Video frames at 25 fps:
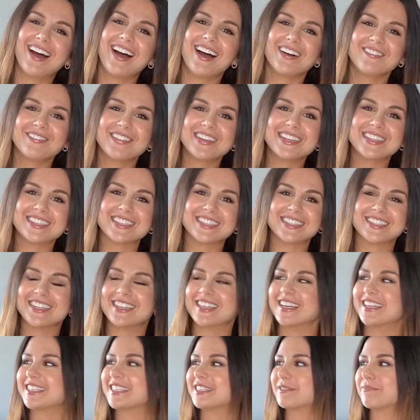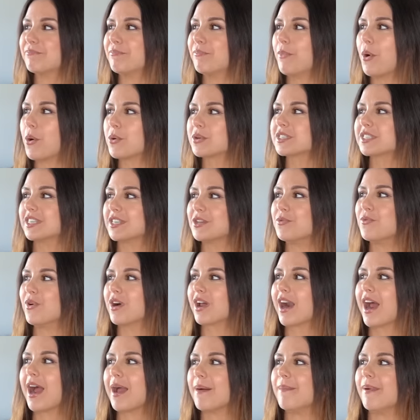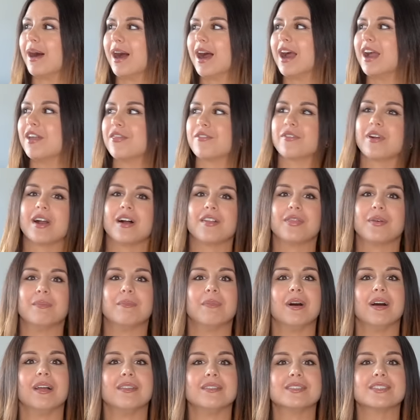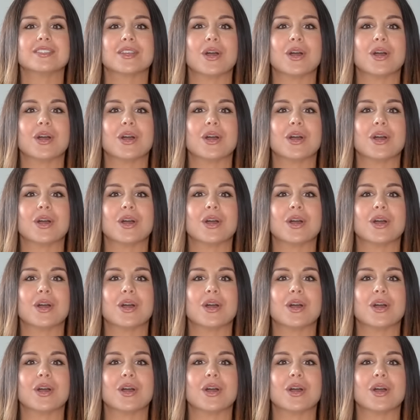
Obviously, that's mostly what I buy throughout the month,